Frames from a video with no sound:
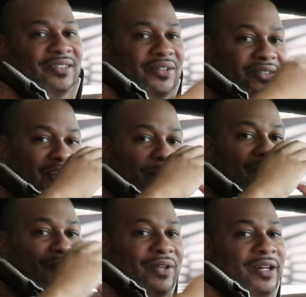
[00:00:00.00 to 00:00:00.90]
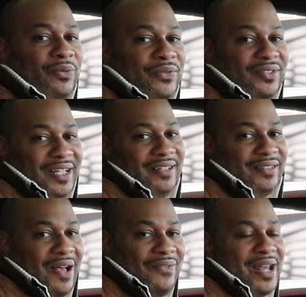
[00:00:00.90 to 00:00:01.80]
So it's going to be flooded with
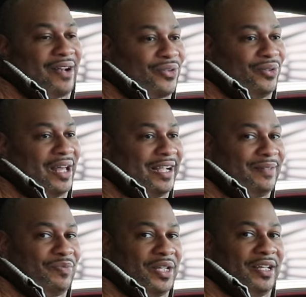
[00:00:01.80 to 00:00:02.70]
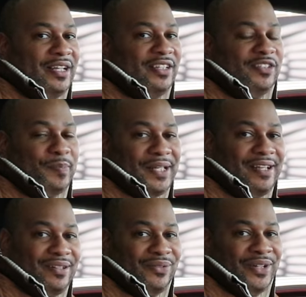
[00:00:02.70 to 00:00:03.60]
tons of natural light.
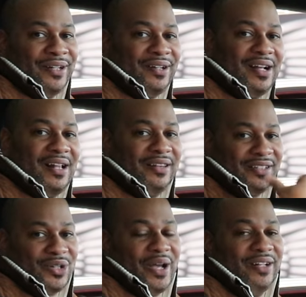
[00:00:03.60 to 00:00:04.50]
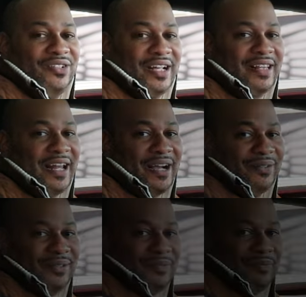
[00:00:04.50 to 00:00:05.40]
Speaking of the rear, let's go ahead and check that out.